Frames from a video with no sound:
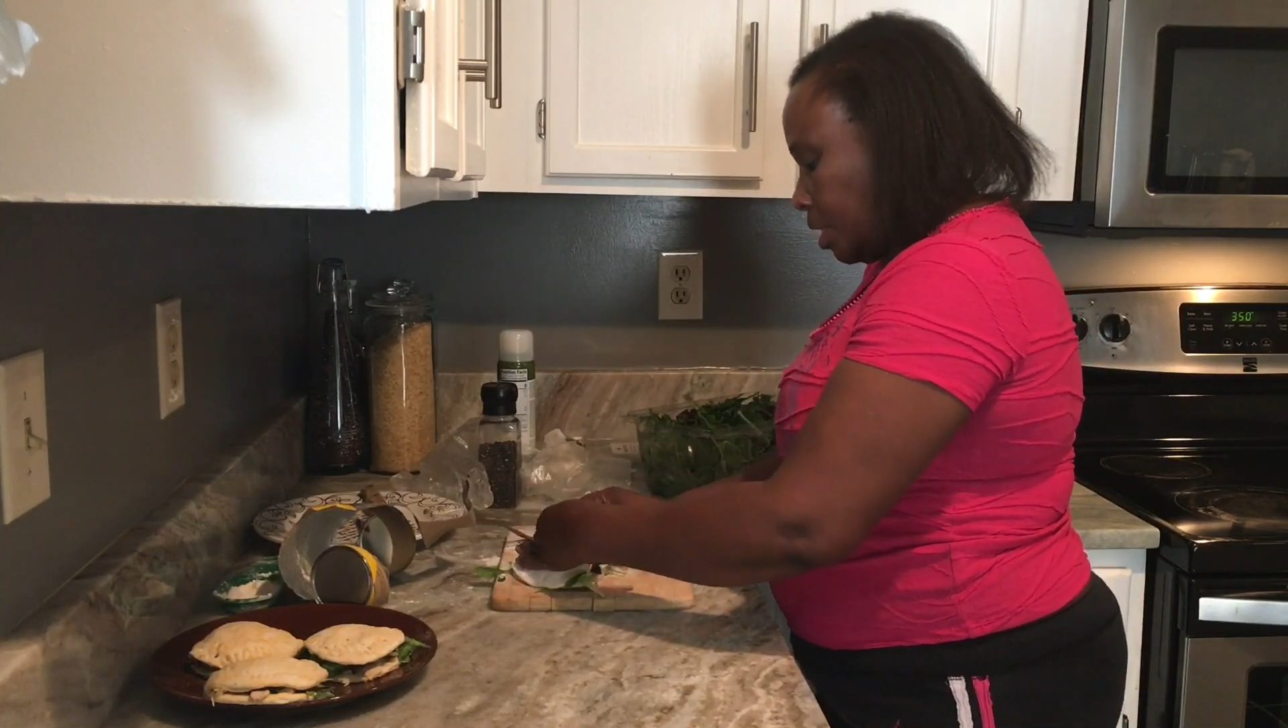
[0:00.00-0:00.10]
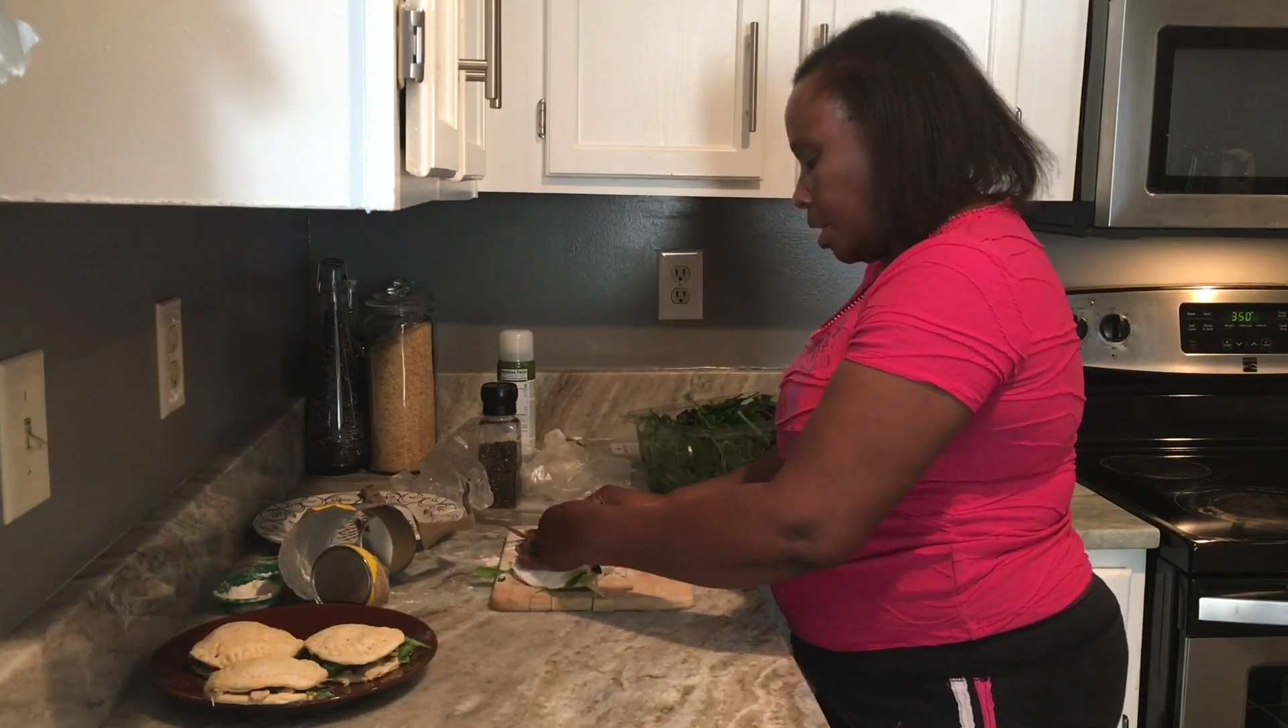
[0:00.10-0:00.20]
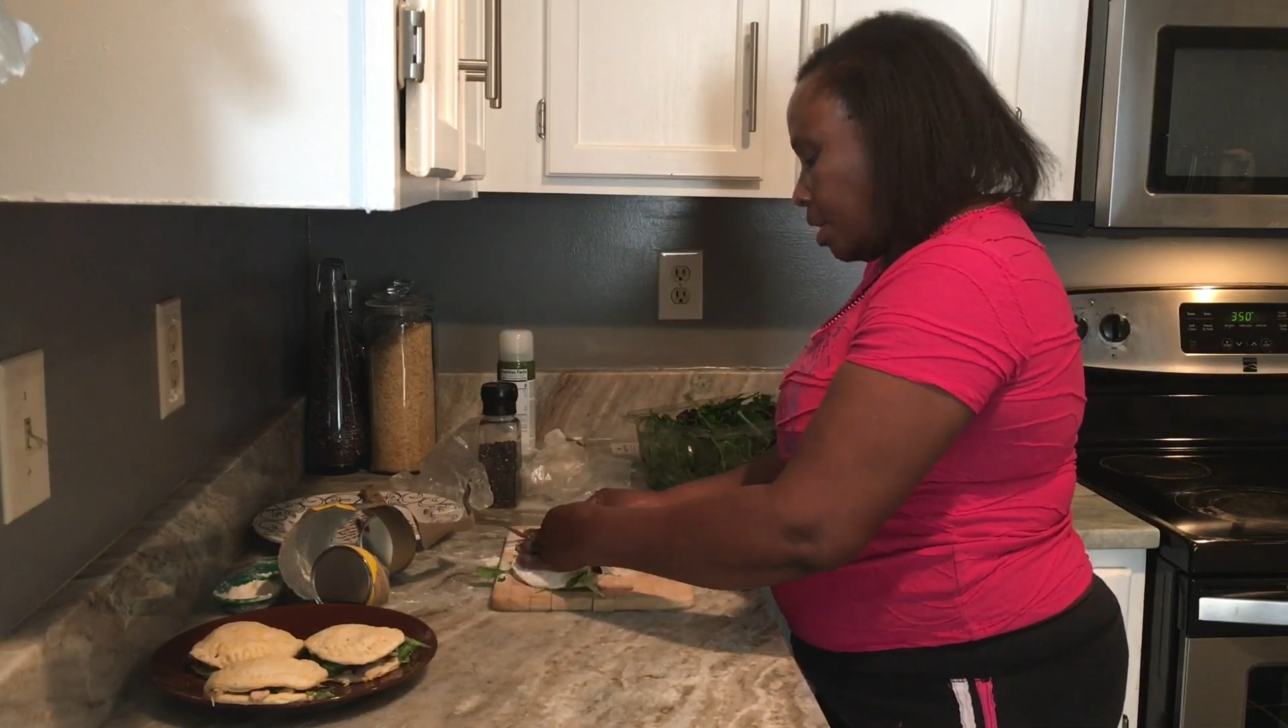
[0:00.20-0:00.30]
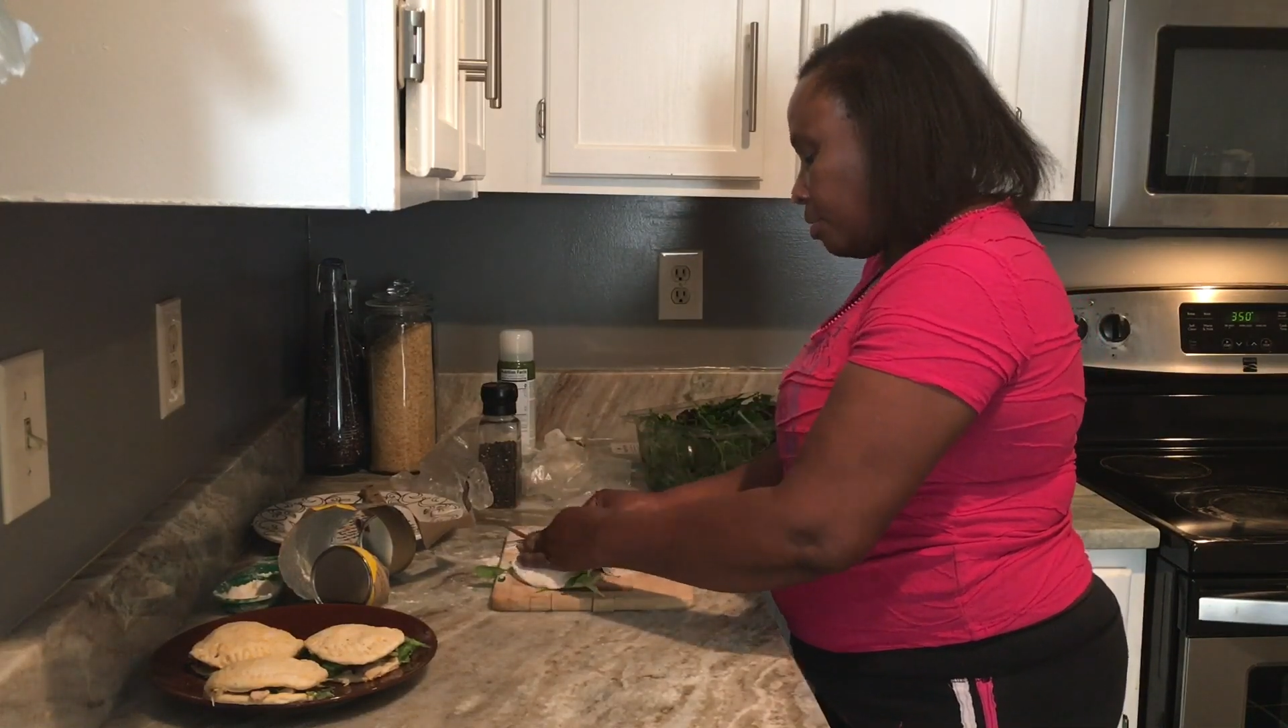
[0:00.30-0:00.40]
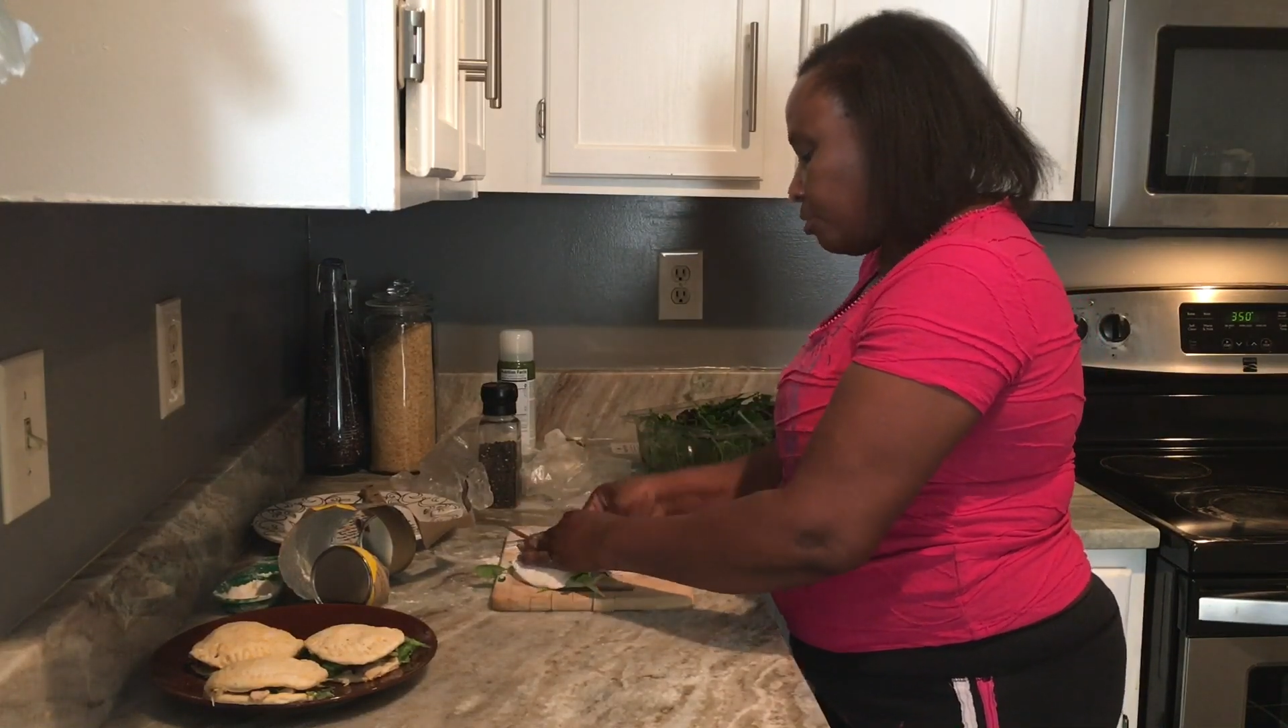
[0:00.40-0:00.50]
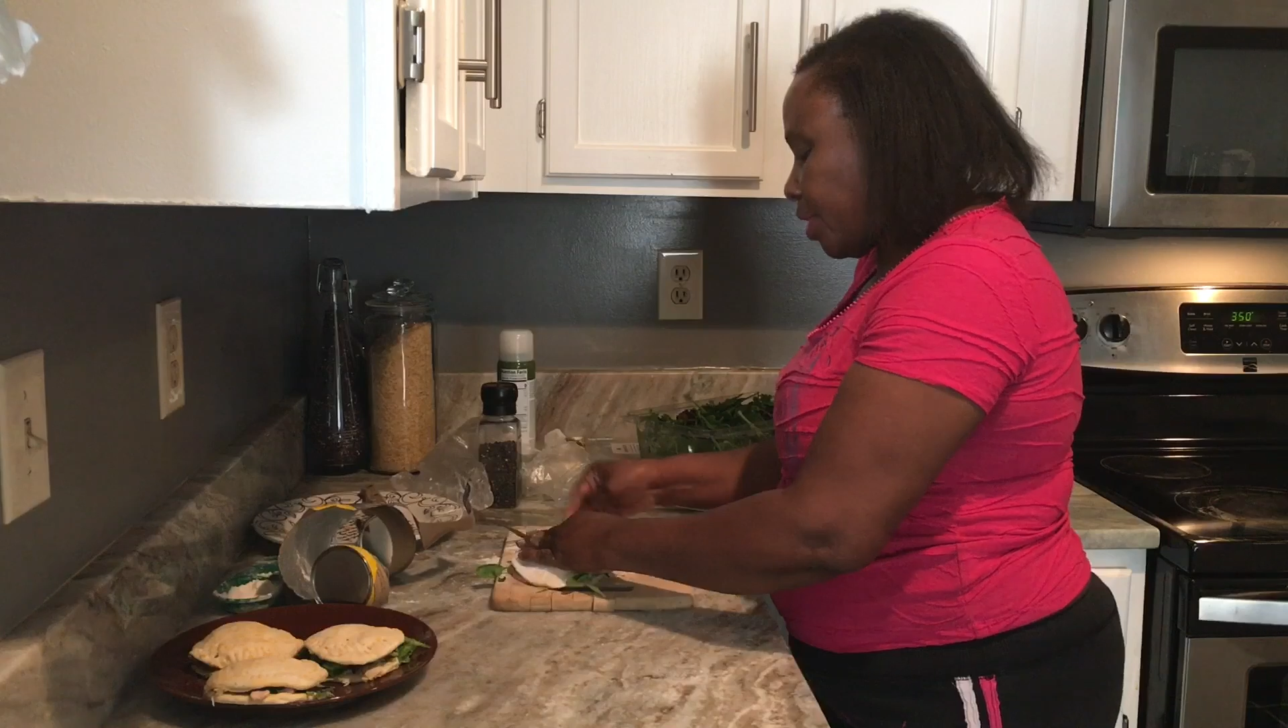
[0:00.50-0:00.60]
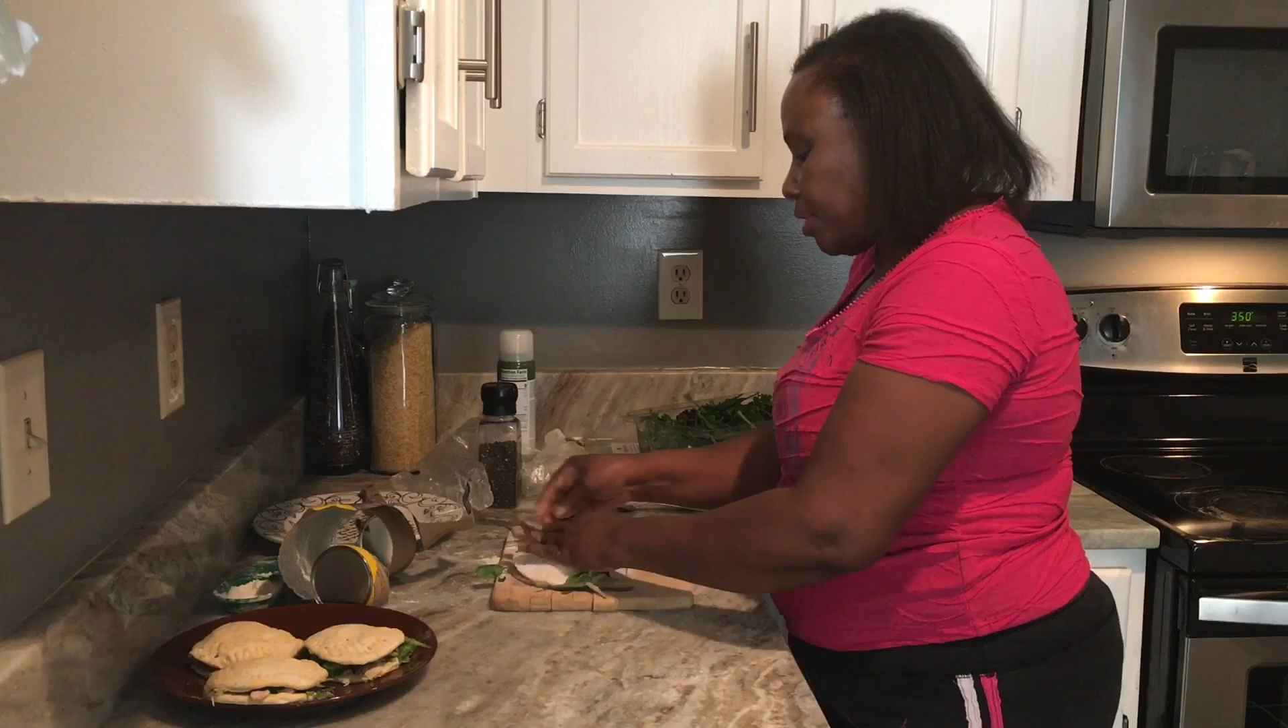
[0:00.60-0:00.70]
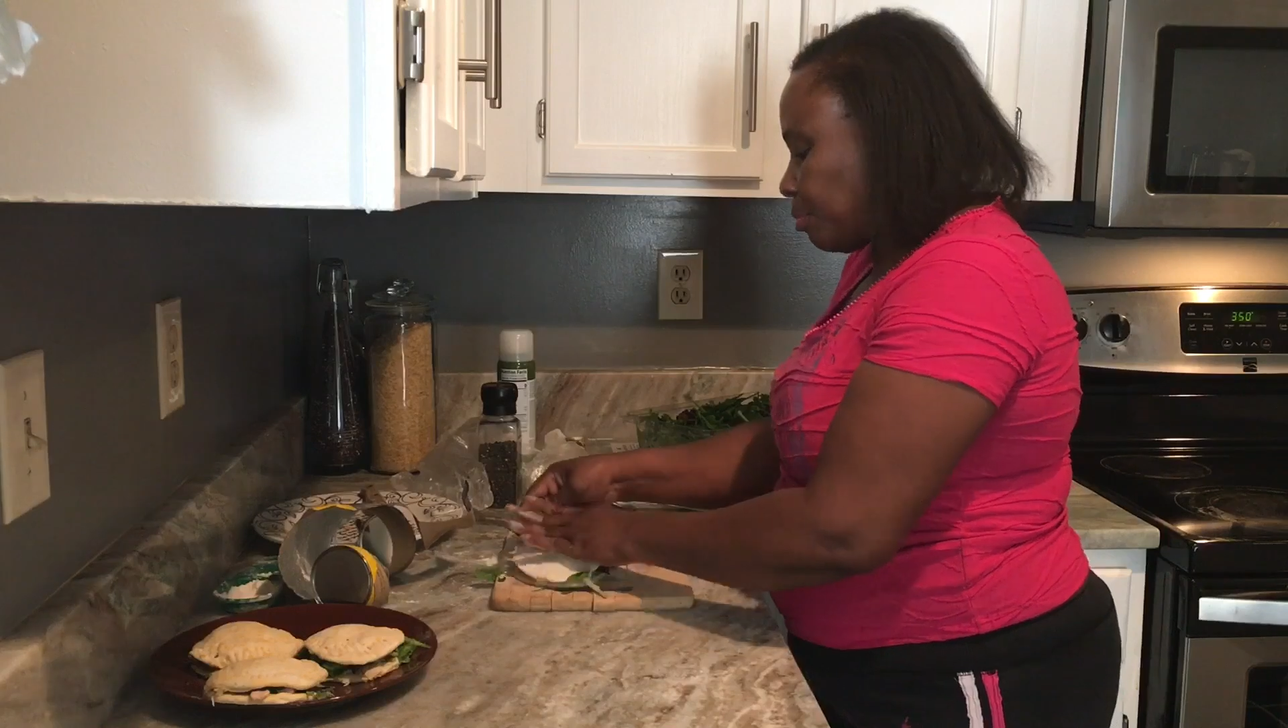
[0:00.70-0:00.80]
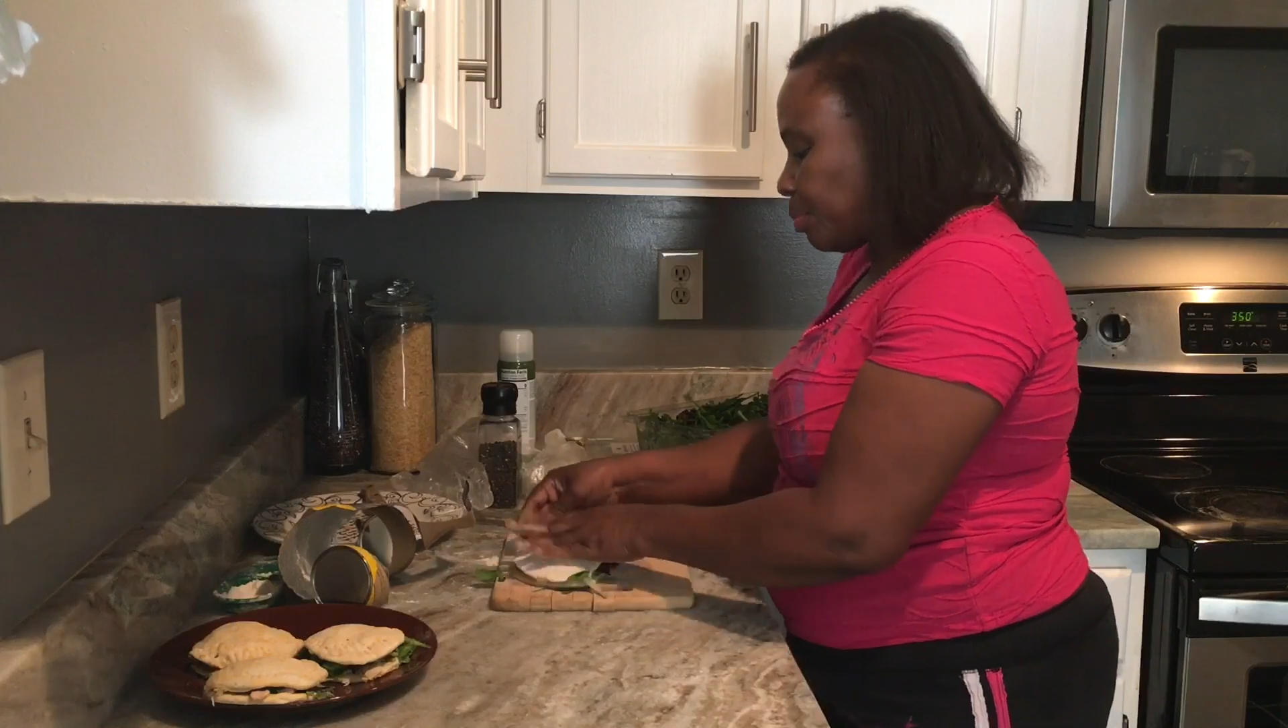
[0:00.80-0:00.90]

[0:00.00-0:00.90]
Then you try to